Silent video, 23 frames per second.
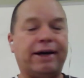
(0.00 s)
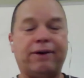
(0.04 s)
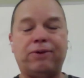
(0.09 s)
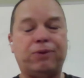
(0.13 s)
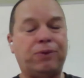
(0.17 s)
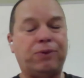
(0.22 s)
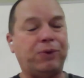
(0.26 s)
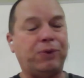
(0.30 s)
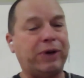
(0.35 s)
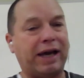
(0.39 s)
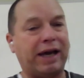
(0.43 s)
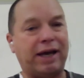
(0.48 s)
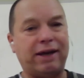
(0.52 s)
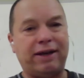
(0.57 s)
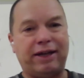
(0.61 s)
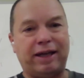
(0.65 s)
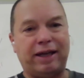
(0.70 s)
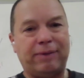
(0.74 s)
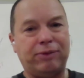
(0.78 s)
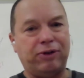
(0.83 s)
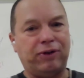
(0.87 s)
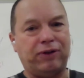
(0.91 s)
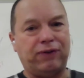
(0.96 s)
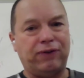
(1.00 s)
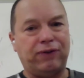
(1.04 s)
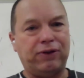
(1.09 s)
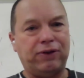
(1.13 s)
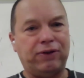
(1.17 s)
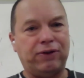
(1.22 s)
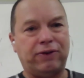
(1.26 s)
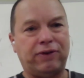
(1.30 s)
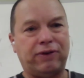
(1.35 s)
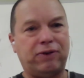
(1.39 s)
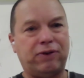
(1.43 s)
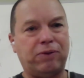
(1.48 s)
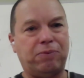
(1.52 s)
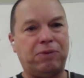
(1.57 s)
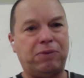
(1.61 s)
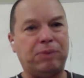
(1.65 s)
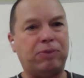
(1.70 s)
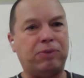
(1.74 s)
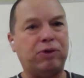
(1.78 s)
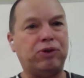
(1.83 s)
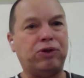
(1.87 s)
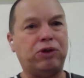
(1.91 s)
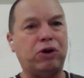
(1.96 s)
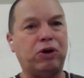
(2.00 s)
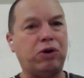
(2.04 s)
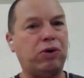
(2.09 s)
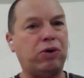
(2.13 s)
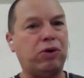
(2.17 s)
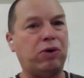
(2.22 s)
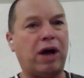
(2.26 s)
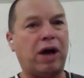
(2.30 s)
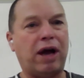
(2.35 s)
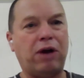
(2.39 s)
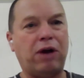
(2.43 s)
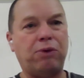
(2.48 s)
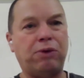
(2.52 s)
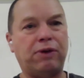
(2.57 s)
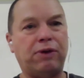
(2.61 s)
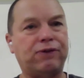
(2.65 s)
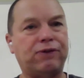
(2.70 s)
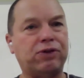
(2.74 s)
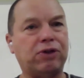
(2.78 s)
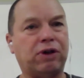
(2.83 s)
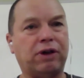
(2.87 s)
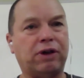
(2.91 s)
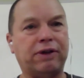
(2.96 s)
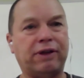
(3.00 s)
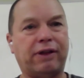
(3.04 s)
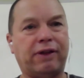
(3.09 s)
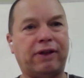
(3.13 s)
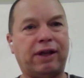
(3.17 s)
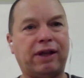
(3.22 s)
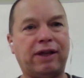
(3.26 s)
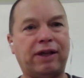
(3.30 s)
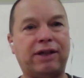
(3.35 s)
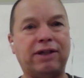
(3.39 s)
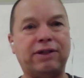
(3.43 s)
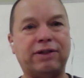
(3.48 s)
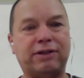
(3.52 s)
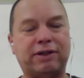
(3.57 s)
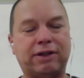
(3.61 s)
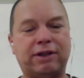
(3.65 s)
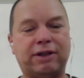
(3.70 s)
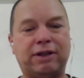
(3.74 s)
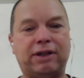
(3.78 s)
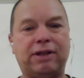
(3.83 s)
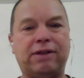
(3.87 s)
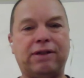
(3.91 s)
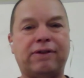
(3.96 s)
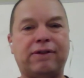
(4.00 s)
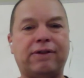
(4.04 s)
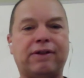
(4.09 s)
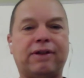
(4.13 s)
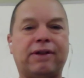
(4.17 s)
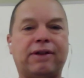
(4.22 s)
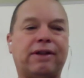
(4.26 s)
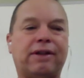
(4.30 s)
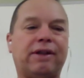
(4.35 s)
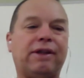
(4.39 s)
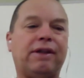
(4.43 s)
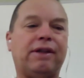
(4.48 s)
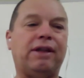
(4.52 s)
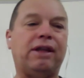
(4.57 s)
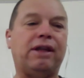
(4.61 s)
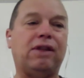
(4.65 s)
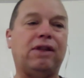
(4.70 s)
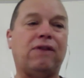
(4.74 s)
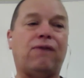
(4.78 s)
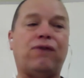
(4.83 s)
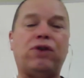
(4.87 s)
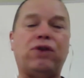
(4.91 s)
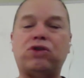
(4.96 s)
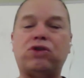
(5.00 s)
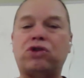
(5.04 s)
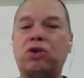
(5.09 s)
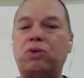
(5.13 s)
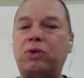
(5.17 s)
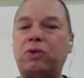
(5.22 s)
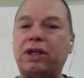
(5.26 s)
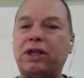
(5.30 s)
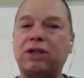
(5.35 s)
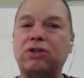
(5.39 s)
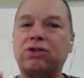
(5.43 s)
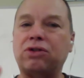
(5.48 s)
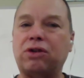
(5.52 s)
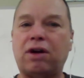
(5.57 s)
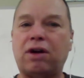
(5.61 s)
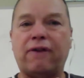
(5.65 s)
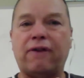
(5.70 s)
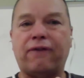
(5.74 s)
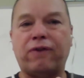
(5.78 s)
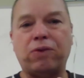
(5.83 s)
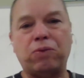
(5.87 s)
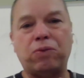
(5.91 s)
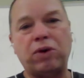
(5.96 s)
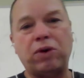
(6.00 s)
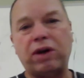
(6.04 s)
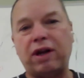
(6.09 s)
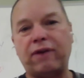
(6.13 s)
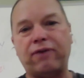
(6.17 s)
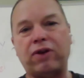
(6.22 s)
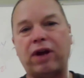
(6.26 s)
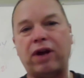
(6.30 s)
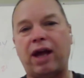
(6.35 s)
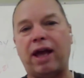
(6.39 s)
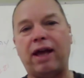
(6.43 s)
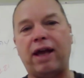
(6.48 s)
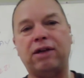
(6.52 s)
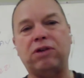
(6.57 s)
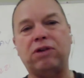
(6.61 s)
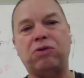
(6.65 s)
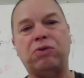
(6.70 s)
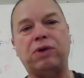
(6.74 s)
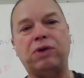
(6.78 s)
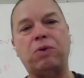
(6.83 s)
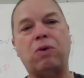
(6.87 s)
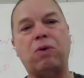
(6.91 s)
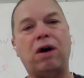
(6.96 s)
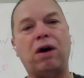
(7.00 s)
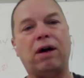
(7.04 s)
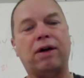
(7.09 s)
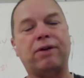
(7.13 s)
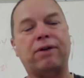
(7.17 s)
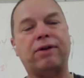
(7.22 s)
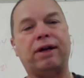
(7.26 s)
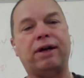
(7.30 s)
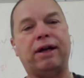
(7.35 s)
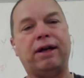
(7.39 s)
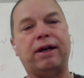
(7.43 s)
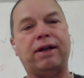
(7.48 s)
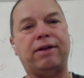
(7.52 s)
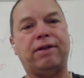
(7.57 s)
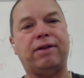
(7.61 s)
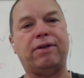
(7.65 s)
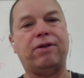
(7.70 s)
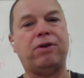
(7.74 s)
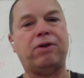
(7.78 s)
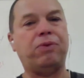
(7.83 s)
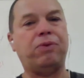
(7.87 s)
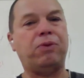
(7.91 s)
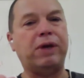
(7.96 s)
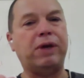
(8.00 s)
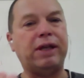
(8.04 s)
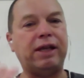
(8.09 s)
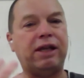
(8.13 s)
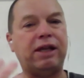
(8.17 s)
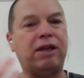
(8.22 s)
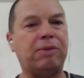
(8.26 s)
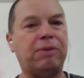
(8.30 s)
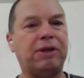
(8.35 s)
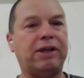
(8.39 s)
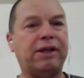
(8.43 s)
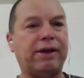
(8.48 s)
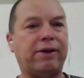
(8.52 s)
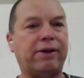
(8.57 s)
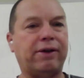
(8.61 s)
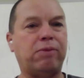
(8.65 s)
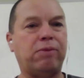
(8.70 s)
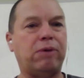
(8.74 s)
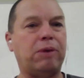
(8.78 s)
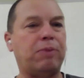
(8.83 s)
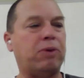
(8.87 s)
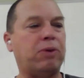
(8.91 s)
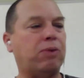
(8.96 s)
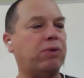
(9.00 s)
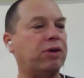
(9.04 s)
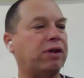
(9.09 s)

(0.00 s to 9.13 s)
we got to name those views so people know how we've drawn the thing, because in the future we can draw it from whatever angle we want, right? So we need to be telling people what